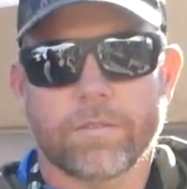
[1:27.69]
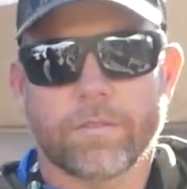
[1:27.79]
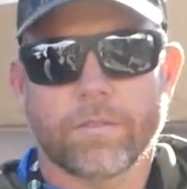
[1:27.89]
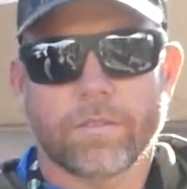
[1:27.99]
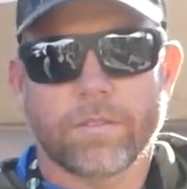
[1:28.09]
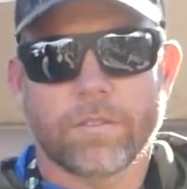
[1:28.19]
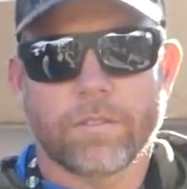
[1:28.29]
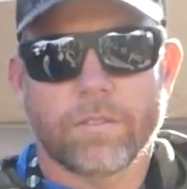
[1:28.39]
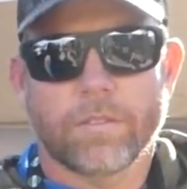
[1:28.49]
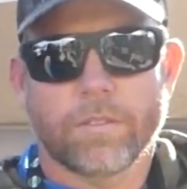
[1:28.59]

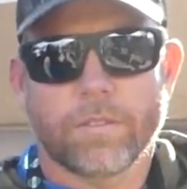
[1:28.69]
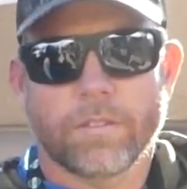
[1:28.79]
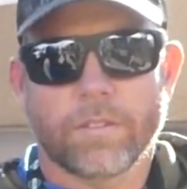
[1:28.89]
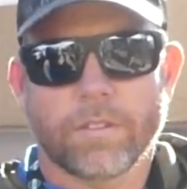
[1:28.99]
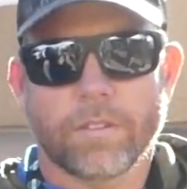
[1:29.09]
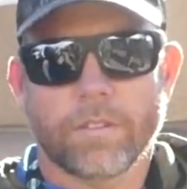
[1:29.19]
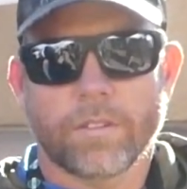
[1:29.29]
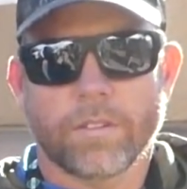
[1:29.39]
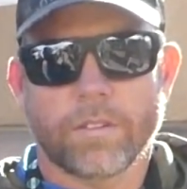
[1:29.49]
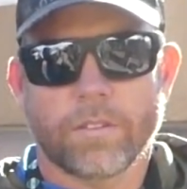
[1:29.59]

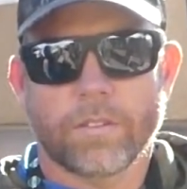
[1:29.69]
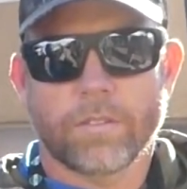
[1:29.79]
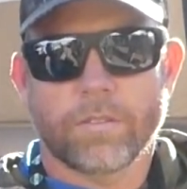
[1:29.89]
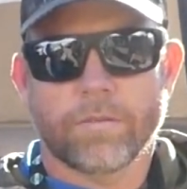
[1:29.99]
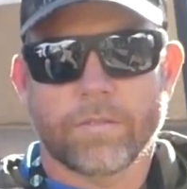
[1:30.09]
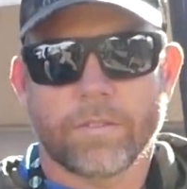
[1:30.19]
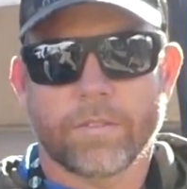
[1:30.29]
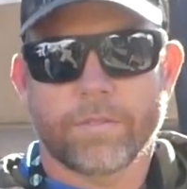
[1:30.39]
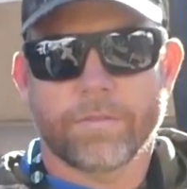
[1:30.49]
[no speech]